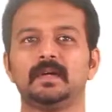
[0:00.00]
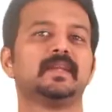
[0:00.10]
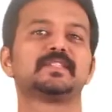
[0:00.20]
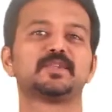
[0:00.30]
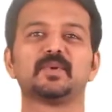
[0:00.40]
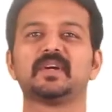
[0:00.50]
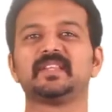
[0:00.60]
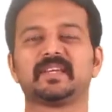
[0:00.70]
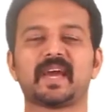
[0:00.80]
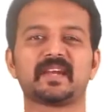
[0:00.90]
Let's look at
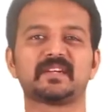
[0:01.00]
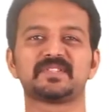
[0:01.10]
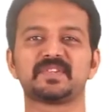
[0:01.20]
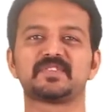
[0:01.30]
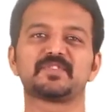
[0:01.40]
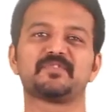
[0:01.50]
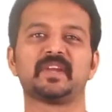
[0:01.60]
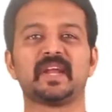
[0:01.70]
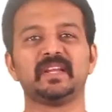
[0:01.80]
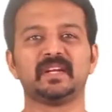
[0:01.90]
the characteristics of an
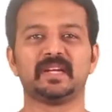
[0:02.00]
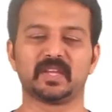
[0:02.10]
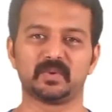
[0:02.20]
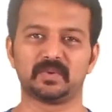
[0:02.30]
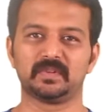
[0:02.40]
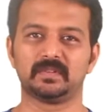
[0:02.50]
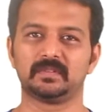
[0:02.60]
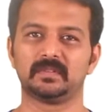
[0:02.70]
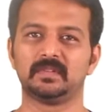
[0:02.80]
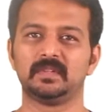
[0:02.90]
ideal diode.
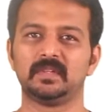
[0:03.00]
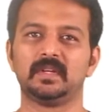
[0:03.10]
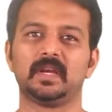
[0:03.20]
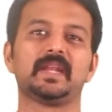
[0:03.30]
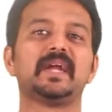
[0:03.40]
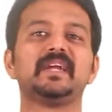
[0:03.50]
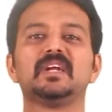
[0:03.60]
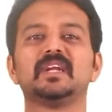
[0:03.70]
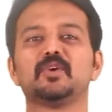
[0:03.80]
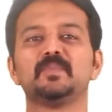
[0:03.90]
An ideal
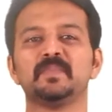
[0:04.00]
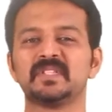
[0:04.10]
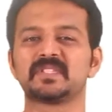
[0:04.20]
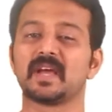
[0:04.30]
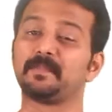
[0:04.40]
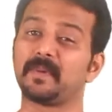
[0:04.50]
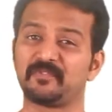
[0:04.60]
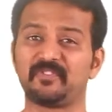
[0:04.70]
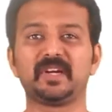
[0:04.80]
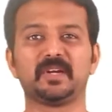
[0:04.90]
diode means a
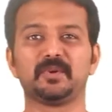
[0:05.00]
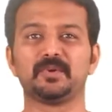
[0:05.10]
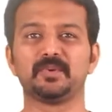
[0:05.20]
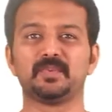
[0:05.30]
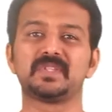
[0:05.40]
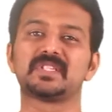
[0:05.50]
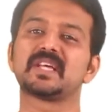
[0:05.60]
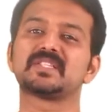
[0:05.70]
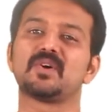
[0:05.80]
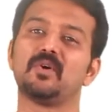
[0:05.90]
perfect diode which
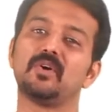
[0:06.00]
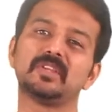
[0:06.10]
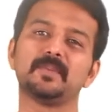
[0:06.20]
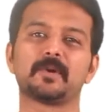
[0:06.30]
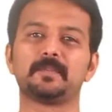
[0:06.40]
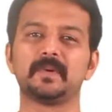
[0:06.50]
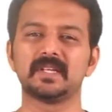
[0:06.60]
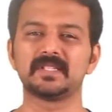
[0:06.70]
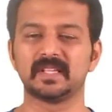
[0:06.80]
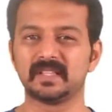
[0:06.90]
has all the
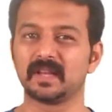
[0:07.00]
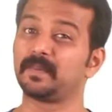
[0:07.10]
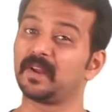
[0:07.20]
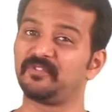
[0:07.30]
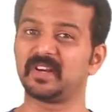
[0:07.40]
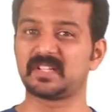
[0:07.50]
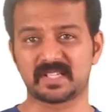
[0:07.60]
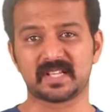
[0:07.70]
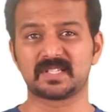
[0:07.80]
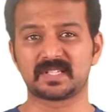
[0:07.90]
properties in their perfect
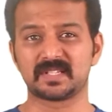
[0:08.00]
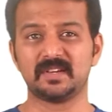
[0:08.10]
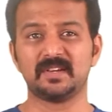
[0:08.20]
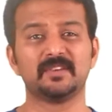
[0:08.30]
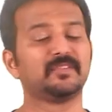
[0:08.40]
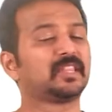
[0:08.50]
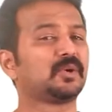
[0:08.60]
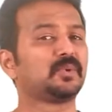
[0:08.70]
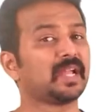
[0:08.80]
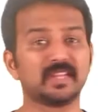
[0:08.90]
sense
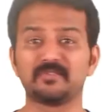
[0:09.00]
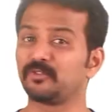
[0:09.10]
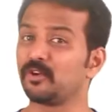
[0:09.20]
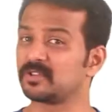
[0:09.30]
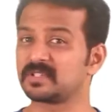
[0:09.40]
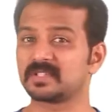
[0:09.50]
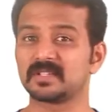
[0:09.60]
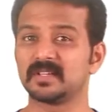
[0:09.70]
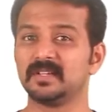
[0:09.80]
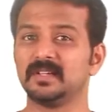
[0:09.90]
without any flaws.
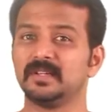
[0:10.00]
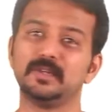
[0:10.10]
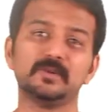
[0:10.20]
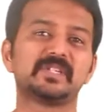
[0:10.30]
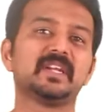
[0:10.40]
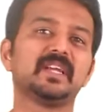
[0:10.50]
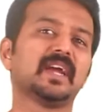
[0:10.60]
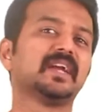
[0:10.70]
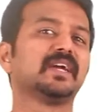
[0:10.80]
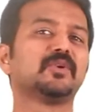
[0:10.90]
Usually
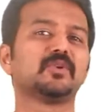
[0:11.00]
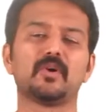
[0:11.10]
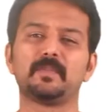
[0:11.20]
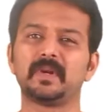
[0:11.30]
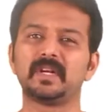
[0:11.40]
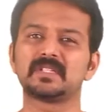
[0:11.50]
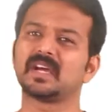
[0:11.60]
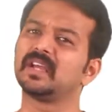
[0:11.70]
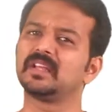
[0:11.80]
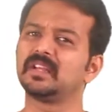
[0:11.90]
a diode operates
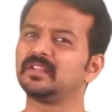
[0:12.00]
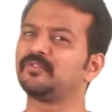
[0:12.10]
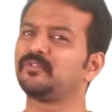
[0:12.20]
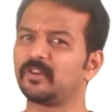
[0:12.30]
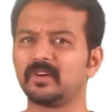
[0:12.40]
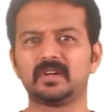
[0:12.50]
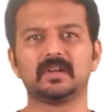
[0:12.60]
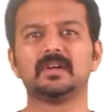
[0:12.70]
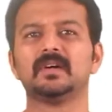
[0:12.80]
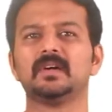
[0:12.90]
either in the forward
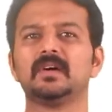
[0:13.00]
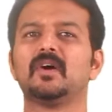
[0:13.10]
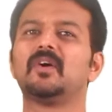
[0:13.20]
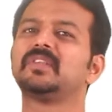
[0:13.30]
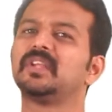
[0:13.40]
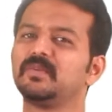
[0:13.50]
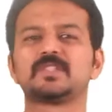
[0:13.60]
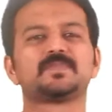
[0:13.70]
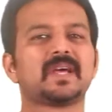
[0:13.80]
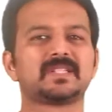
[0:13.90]
or the
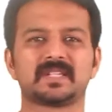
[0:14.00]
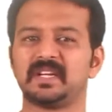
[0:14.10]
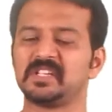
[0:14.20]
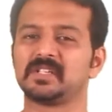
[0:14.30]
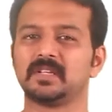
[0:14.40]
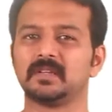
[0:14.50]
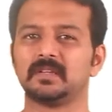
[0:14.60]
reverse bias condition.